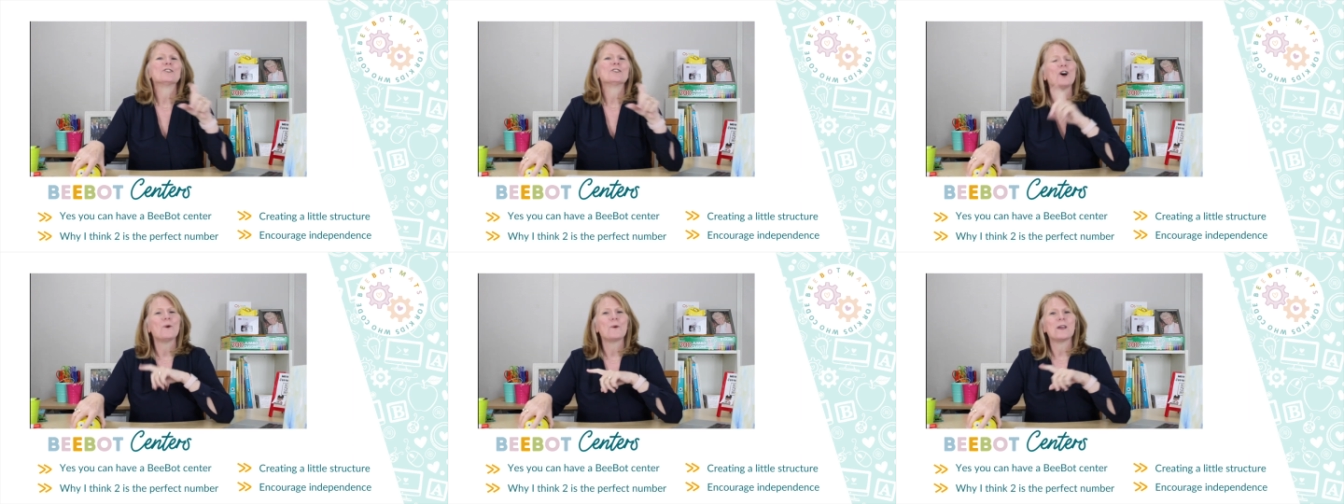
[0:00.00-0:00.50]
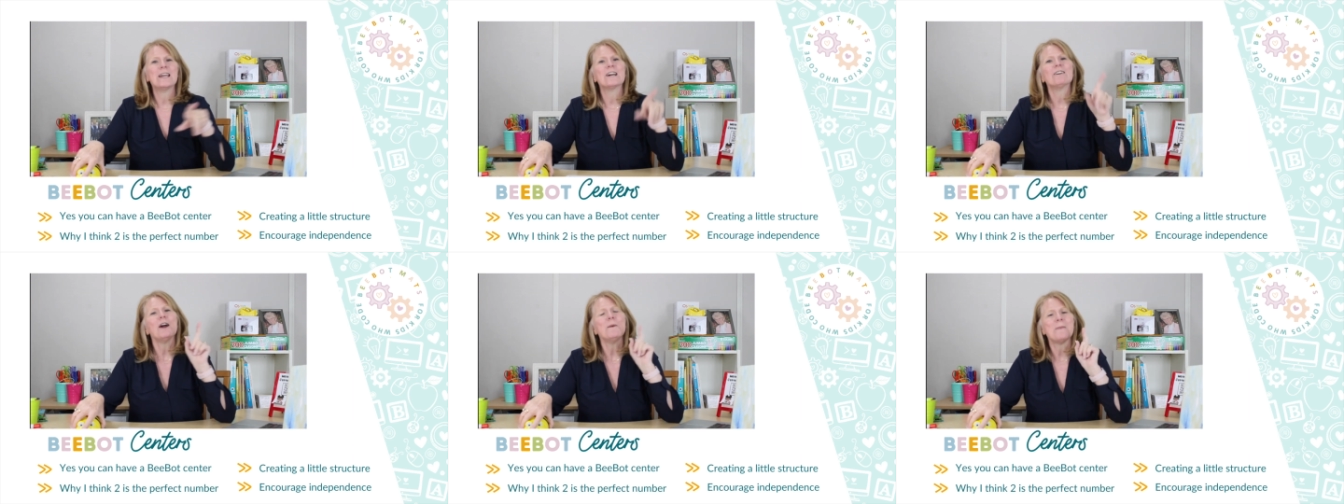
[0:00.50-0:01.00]
So
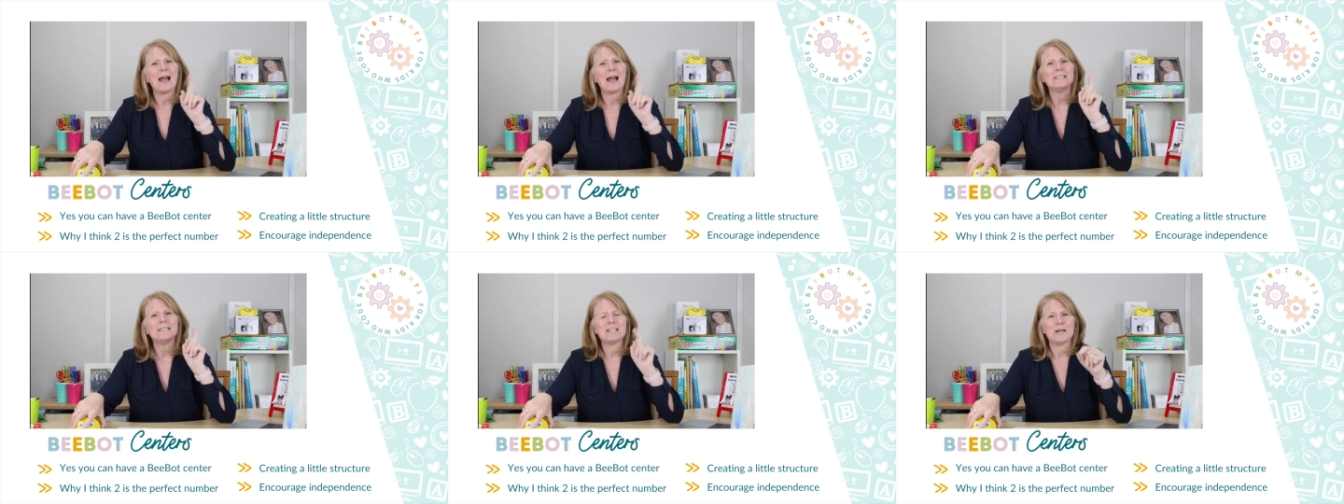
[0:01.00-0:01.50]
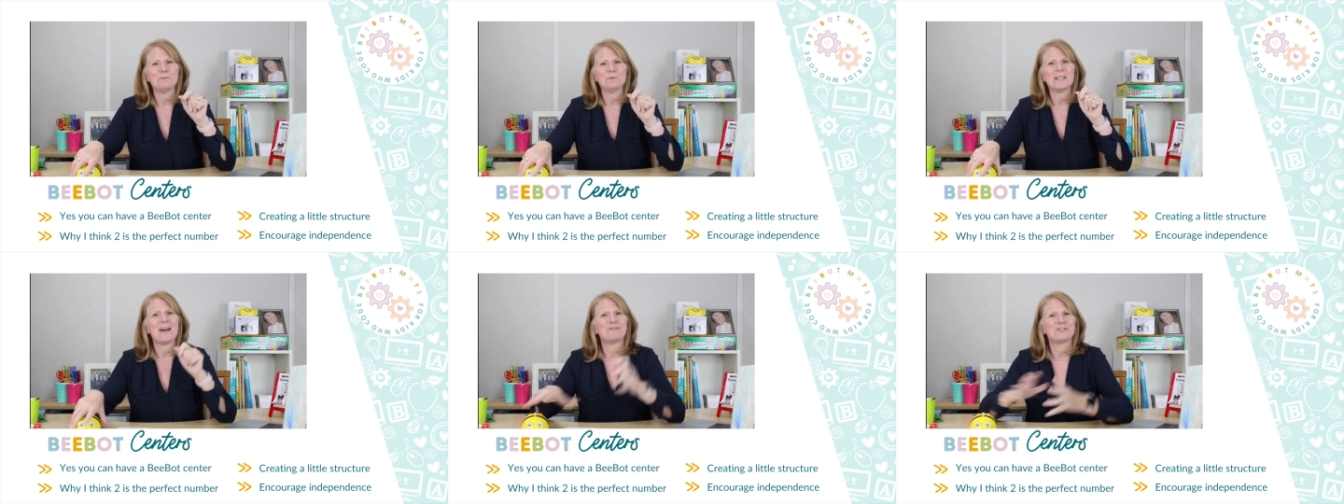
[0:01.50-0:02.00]
here are my
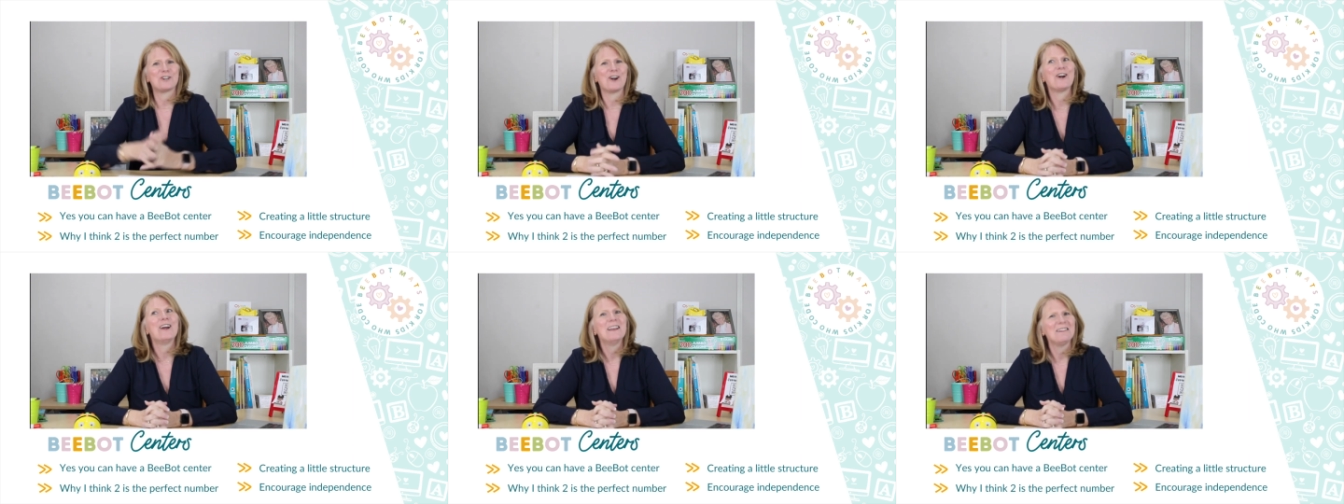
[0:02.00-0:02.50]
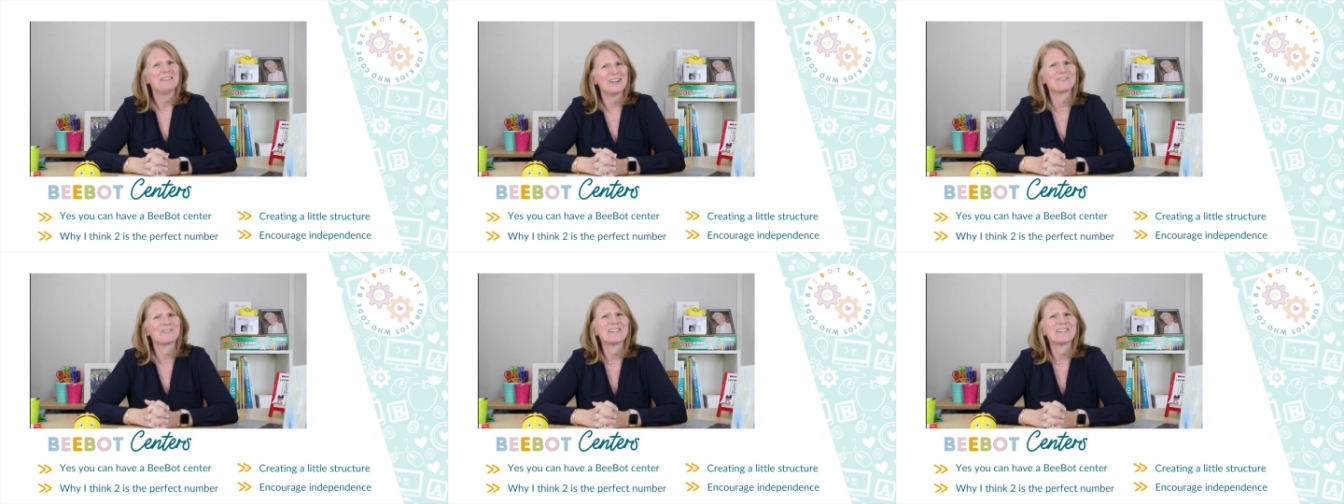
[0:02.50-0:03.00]
tips after
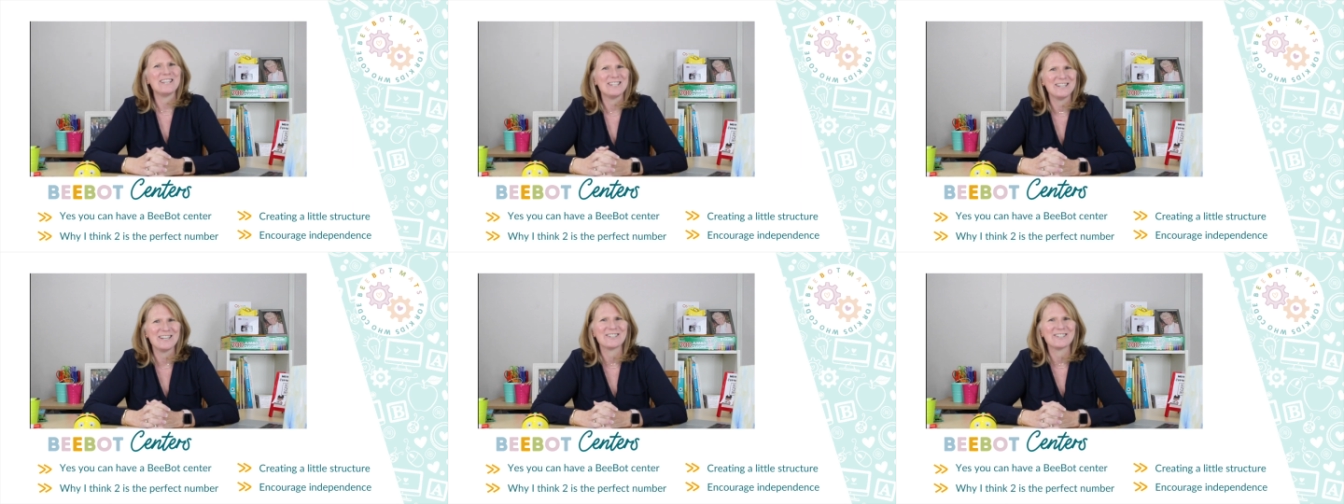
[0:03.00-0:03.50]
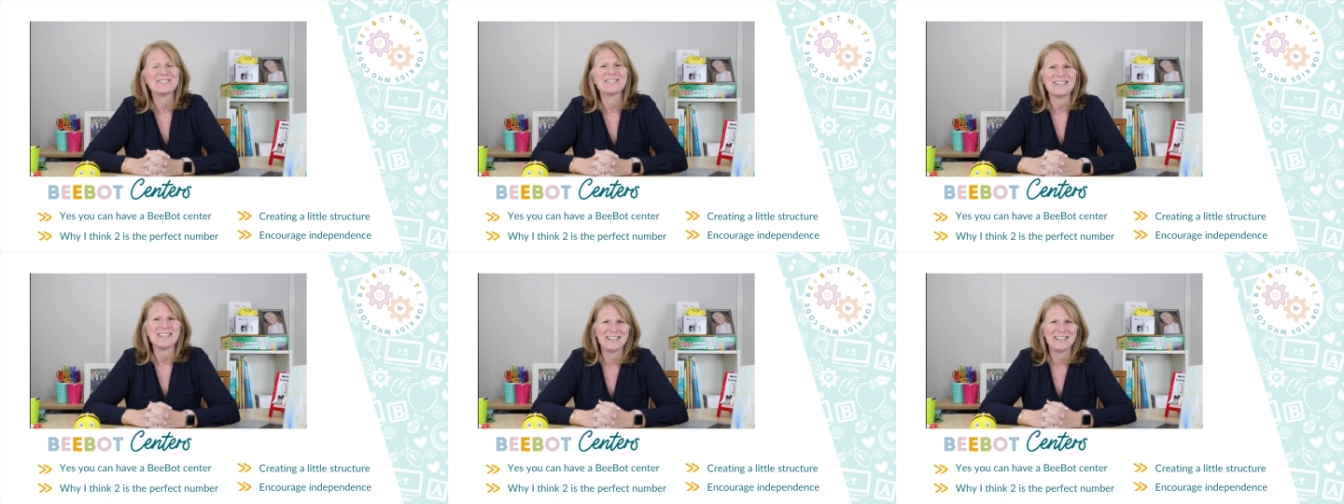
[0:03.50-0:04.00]
literally
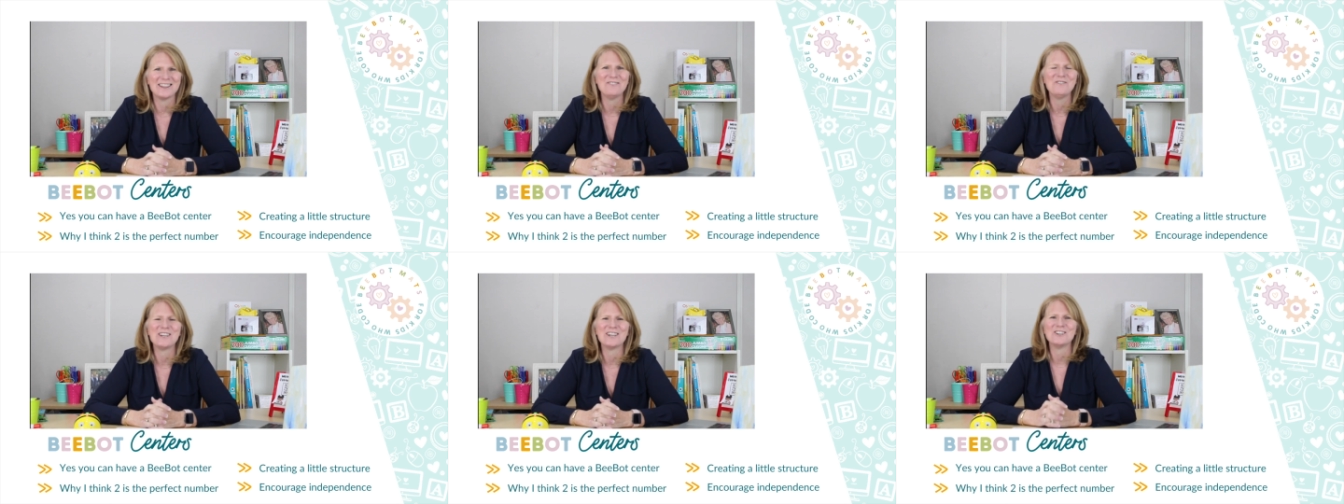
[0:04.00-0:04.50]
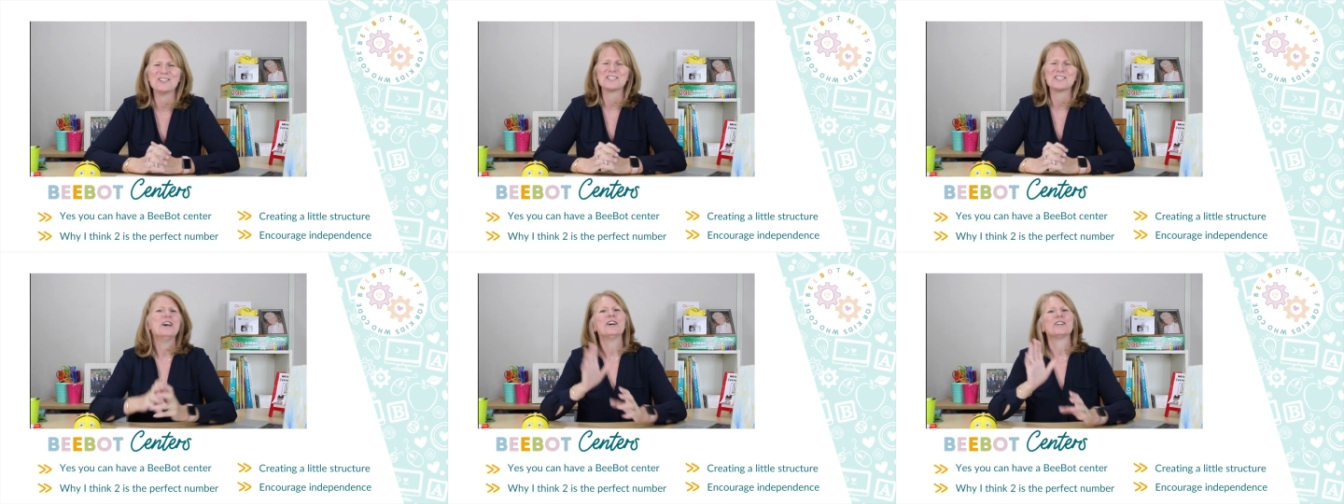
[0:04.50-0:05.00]
years in the field
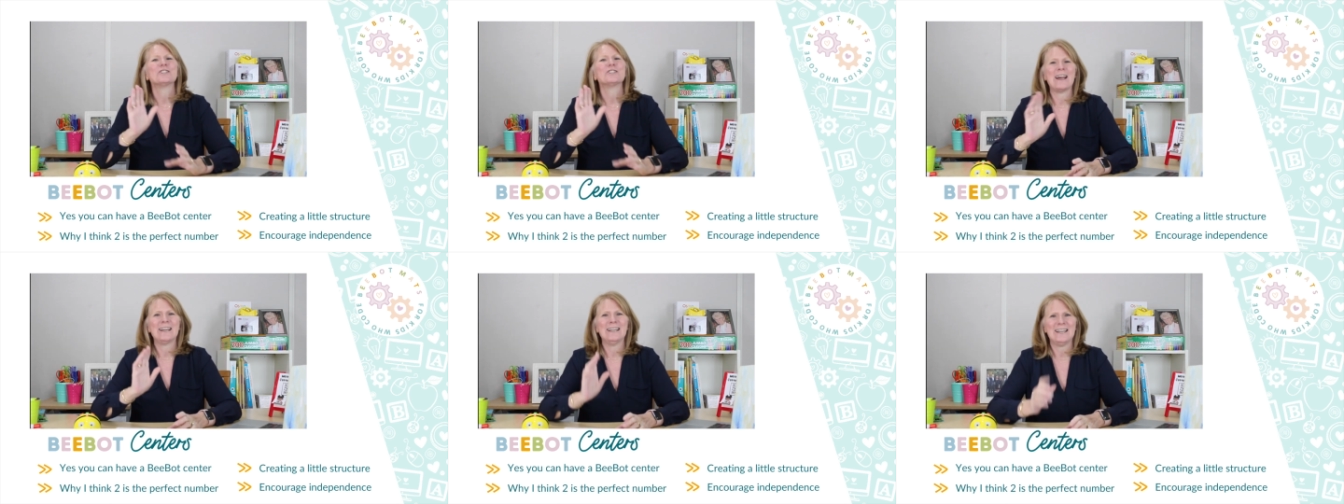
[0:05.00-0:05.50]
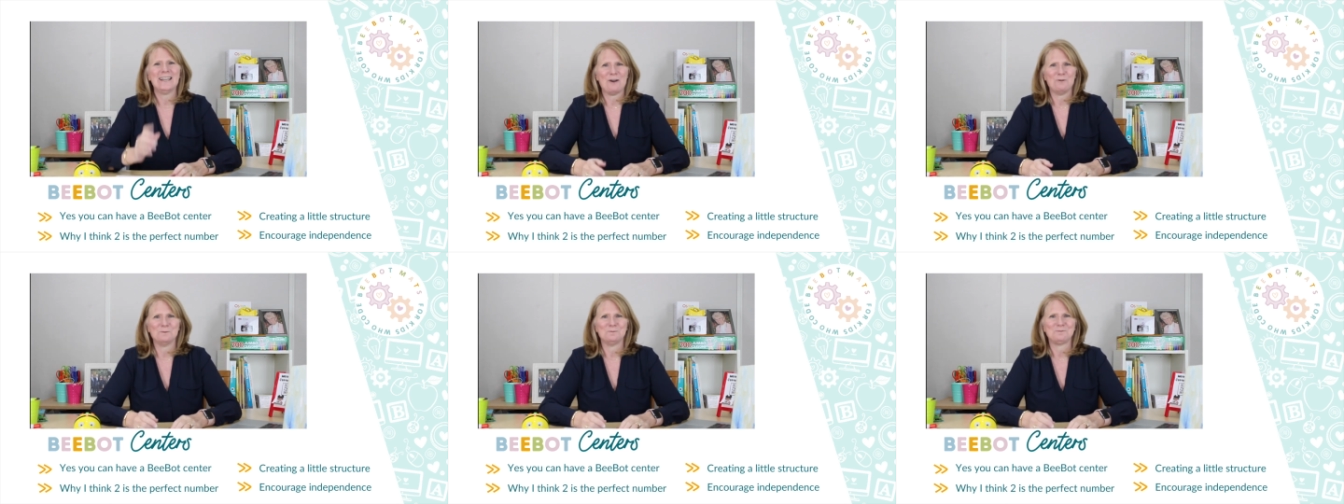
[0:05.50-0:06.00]
trying it out.